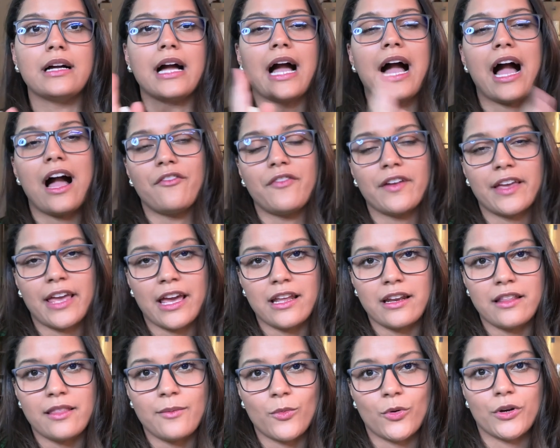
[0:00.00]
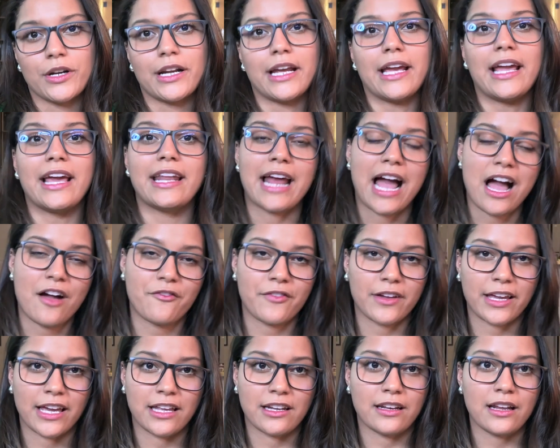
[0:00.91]
half a can in the morning and half a
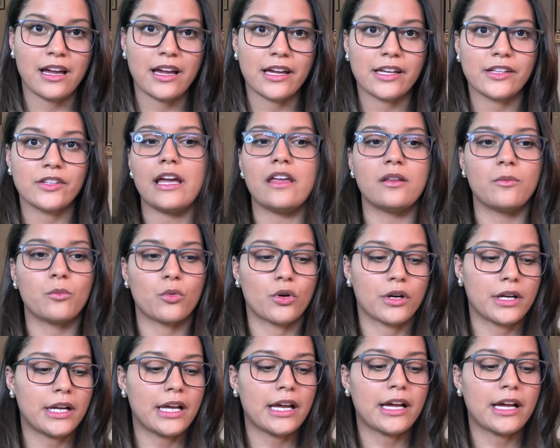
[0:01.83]
can at night. In the morning,